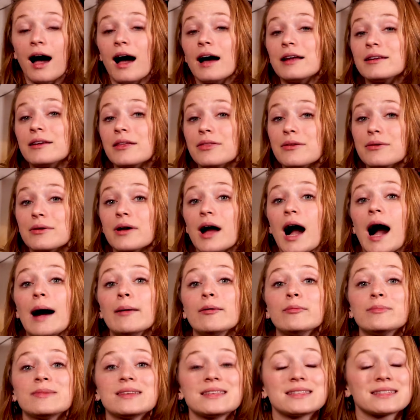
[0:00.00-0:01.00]
Another
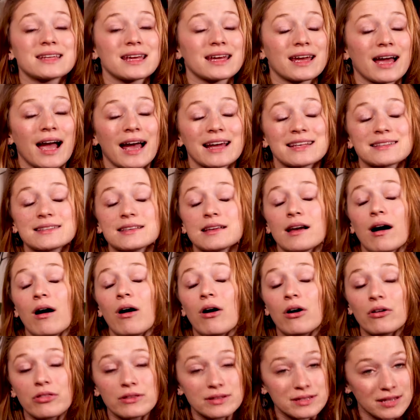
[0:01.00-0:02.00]
common mistake I see
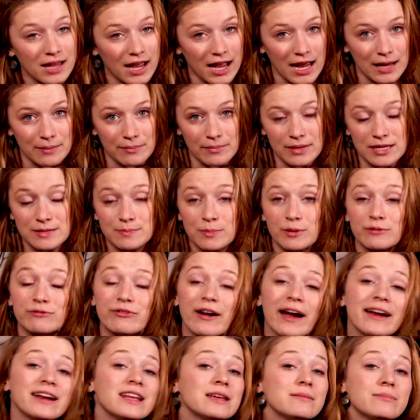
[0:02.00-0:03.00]
all the time is
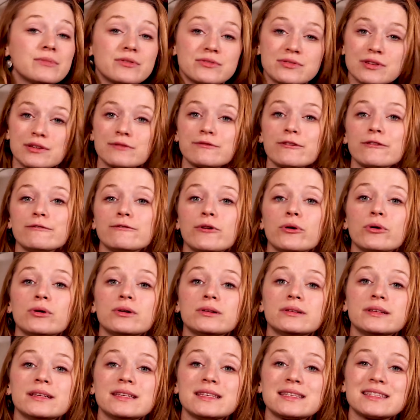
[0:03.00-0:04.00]
providing music for
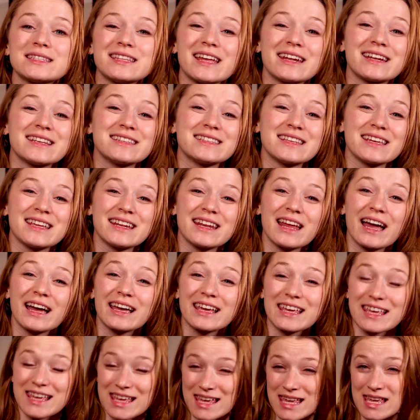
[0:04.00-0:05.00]
vocalists that is in
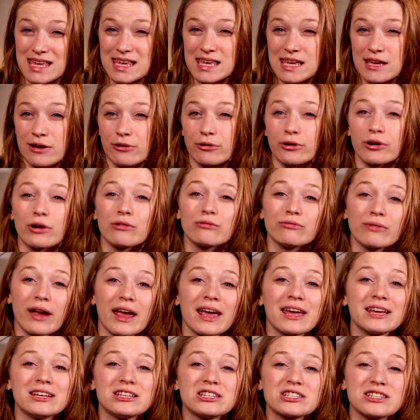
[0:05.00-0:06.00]
a key or a
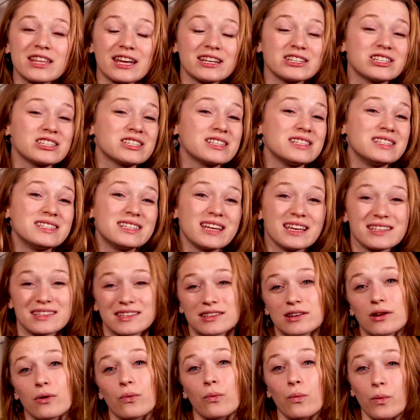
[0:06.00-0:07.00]
range that just
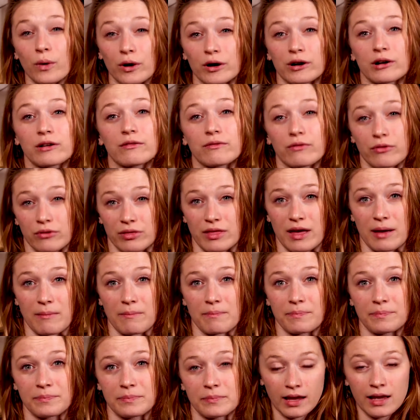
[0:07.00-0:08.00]
doesn't work for them.
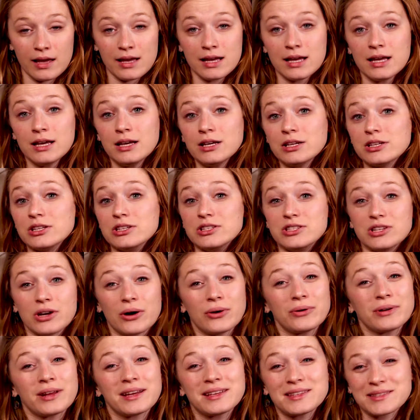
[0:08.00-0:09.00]

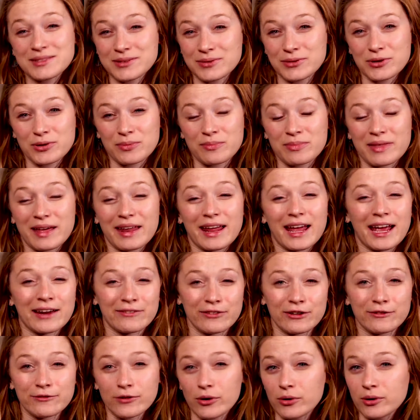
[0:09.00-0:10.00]
Don't assume that
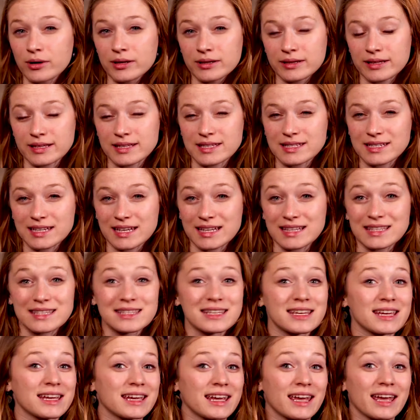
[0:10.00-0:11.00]
every vocalist can
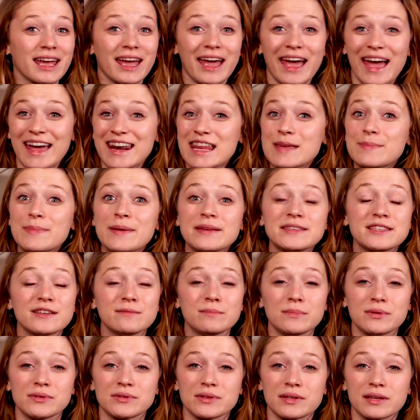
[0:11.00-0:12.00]
sing any piece
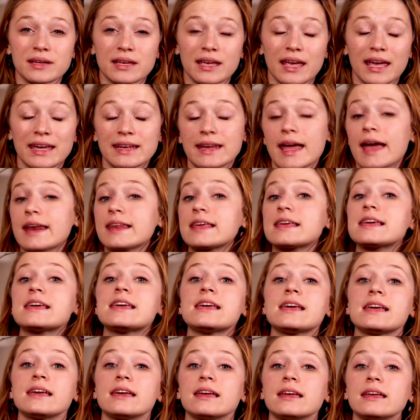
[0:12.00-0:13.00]
of music in any
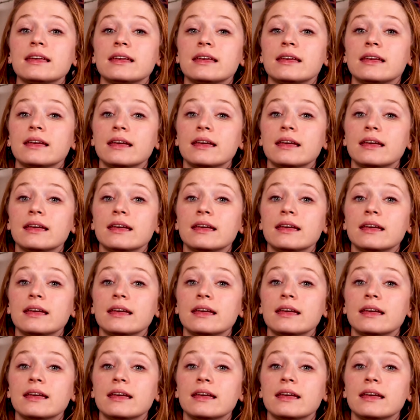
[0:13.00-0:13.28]
key.